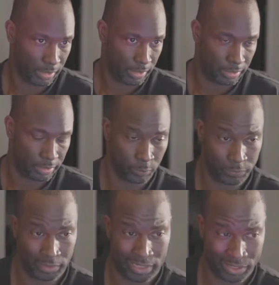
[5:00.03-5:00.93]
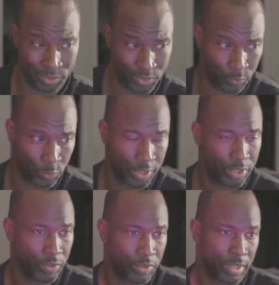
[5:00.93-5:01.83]
uh, hopefully, I can do some
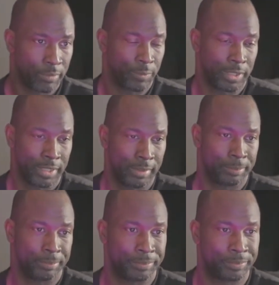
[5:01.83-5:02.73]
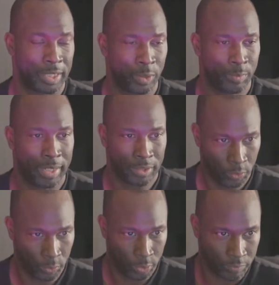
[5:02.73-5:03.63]
regional stuff with them. I don't mind
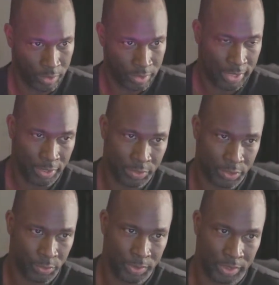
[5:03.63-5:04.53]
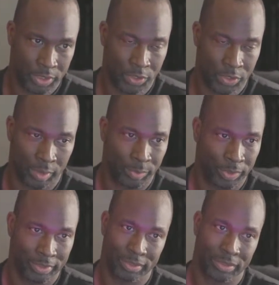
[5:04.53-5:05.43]
going over a state or two with this truck, but
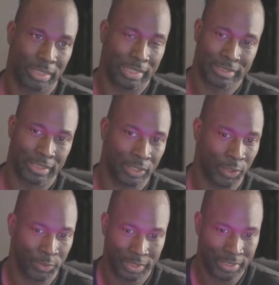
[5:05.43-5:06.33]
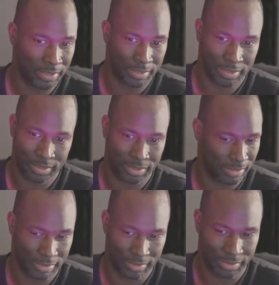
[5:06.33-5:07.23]
like I said, long distance is
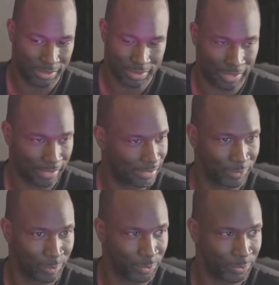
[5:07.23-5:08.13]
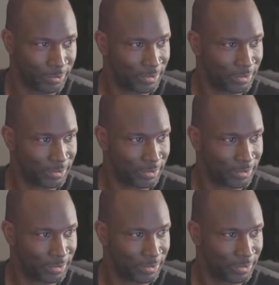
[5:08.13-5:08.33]
it's just not comfortable.